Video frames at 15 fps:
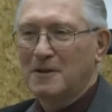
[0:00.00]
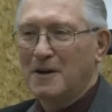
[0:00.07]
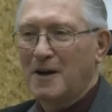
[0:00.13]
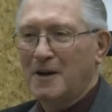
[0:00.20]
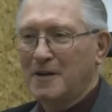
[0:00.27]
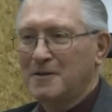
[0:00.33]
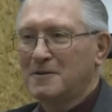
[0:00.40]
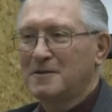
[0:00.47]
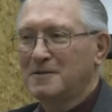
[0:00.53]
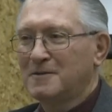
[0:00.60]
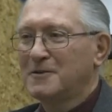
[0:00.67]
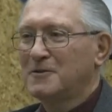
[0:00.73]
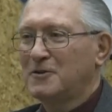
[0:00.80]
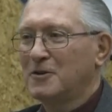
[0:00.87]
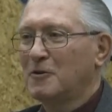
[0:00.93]
I
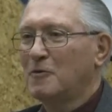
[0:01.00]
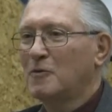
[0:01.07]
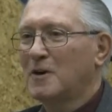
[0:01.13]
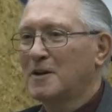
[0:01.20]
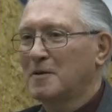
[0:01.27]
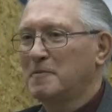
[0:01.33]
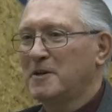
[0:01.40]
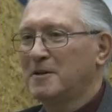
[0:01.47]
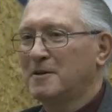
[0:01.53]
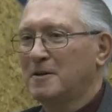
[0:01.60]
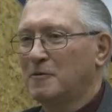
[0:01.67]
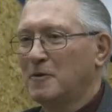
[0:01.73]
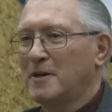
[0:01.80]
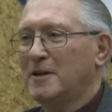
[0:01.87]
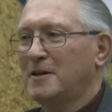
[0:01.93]
don't want to be in
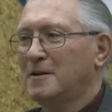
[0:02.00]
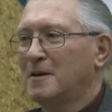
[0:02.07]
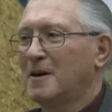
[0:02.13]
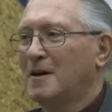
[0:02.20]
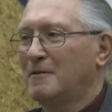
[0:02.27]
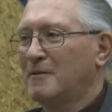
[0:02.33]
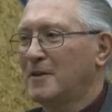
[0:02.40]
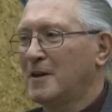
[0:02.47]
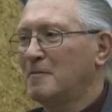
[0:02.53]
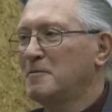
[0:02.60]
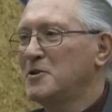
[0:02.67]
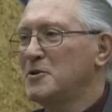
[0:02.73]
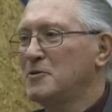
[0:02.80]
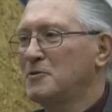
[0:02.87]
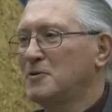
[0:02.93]
the way of them
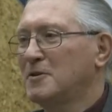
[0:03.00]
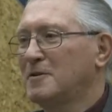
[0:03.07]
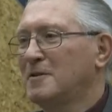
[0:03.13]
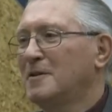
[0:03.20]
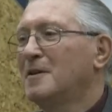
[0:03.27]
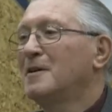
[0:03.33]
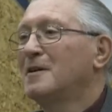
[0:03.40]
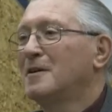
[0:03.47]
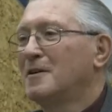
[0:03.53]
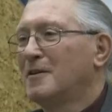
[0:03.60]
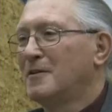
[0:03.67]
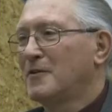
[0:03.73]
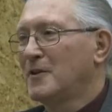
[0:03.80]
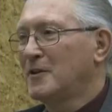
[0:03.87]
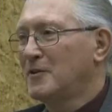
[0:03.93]
using
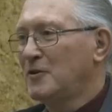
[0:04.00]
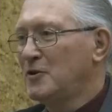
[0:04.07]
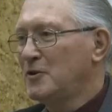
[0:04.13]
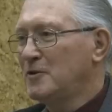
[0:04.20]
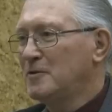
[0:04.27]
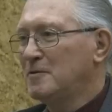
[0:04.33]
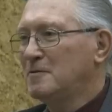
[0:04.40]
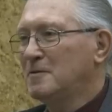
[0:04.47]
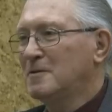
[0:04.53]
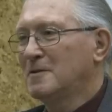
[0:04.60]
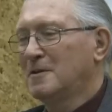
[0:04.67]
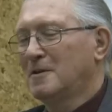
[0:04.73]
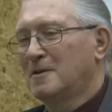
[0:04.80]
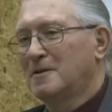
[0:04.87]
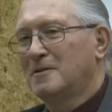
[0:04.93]
the
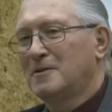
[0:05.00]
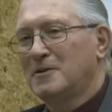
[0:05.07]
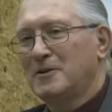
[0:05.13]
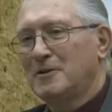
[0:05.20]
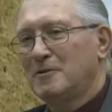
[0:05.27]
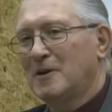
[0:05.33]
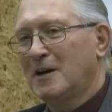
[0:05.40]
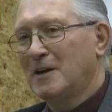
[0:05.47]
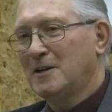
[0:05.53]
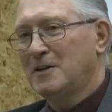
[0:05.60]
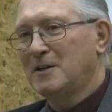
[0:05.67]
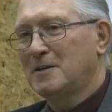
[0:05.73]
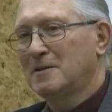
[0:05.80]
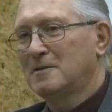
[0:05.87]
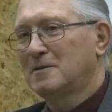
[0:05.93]
new
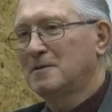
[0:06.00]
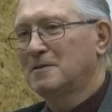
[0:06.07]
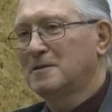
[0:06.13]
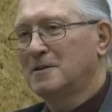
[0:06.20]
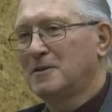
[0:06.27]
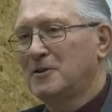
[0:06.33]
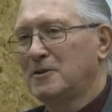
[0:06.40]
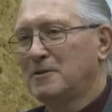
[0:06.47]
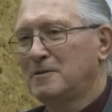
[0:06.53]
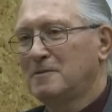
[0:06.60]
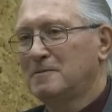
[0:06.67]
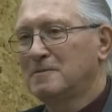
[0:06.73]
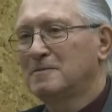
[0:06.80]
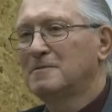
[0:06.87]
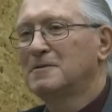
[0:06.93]
ideas, the new